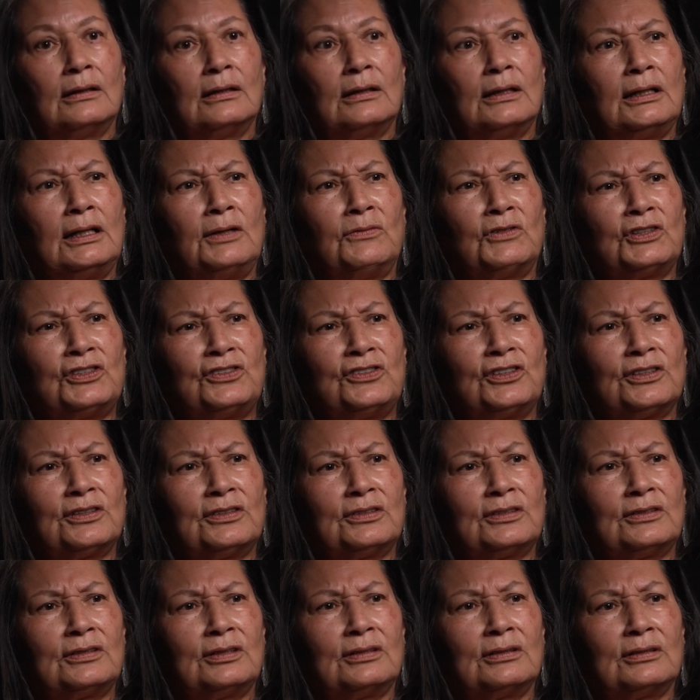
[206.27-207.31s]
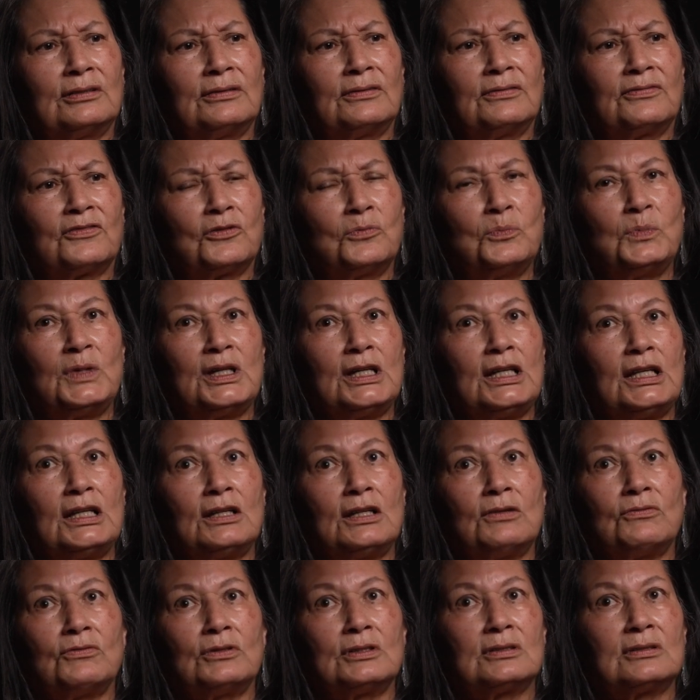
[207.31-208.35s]
And it was just, for me,
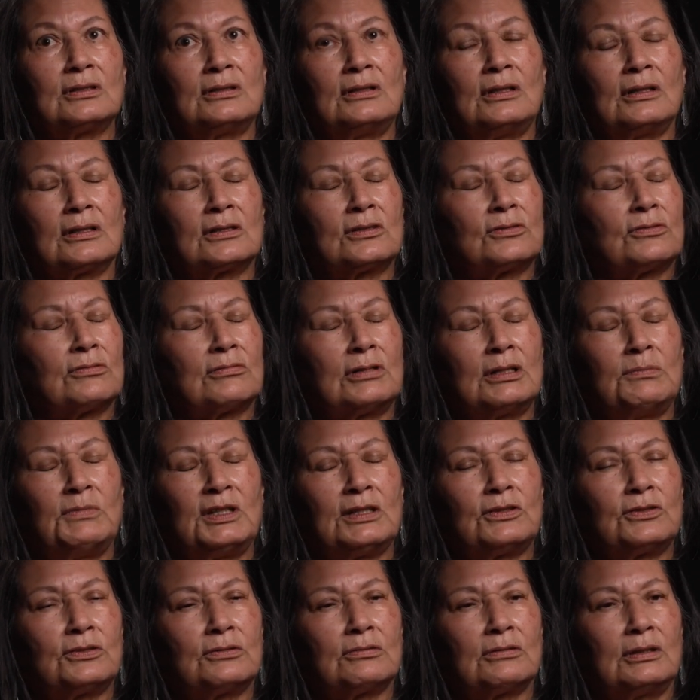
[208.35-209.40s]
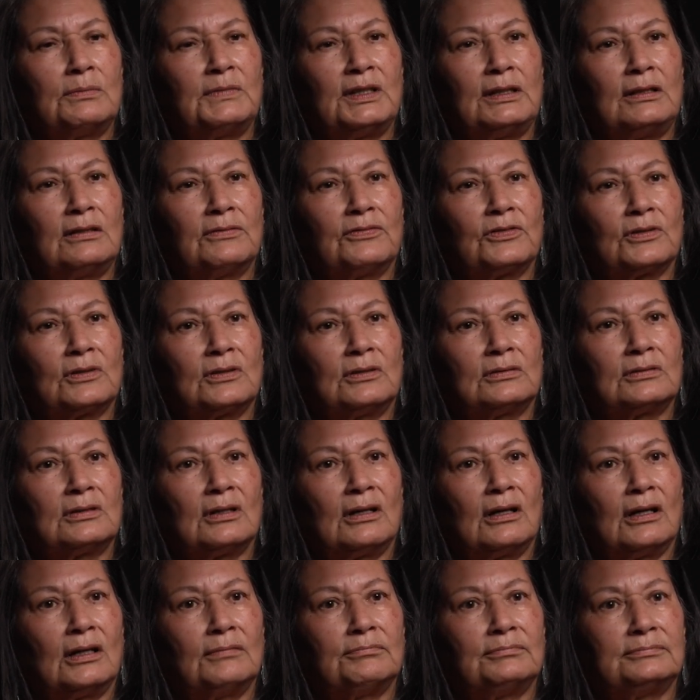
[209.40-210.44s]
it was an extremely, extremely difficult
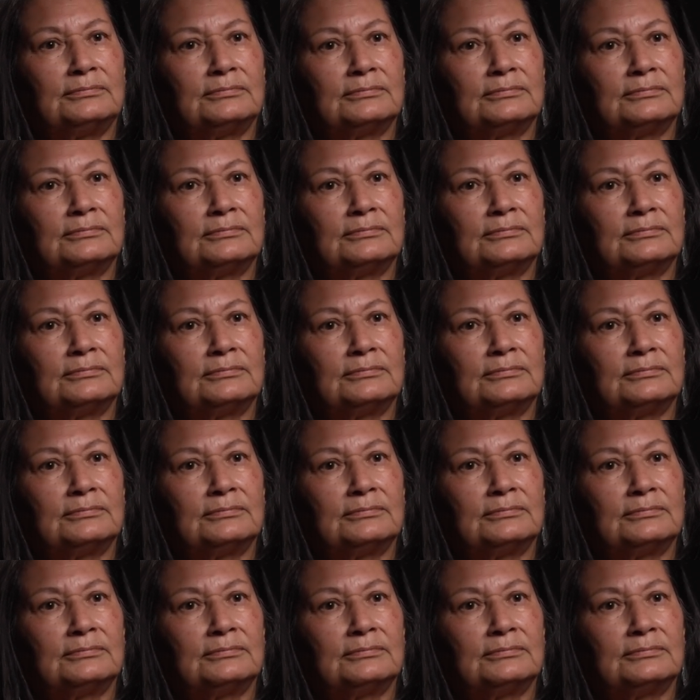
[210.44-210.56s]
time.